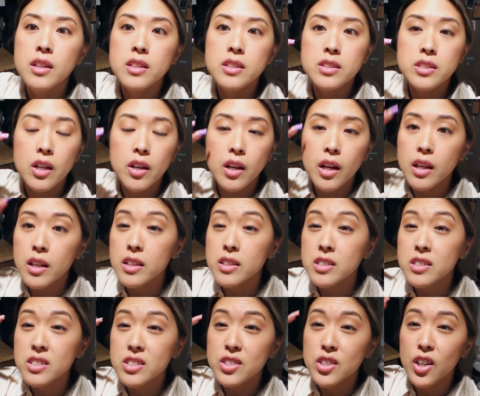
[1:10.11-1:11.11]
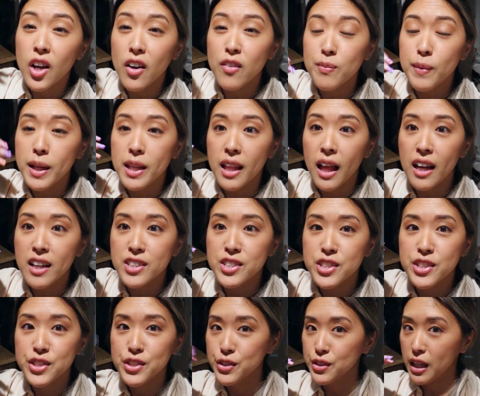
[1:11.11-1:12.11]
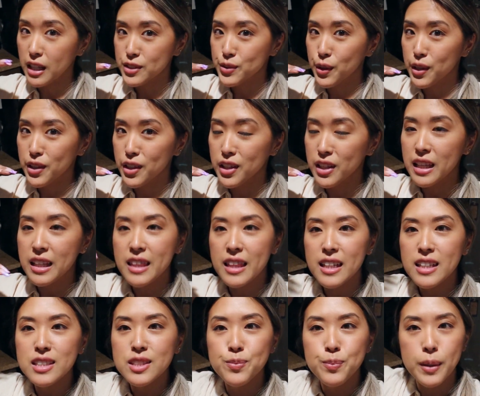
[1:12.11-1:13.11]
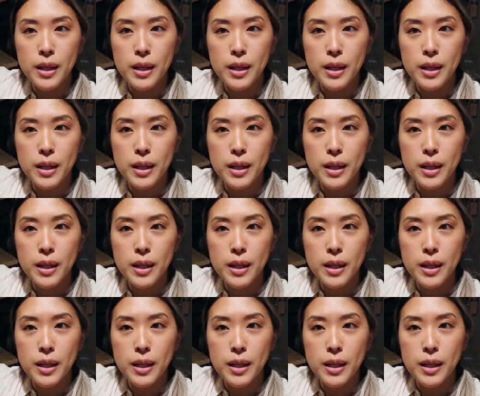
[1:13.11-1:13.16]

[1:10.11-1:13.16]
Sorry, I just took off my lashes, so that's why I look like this.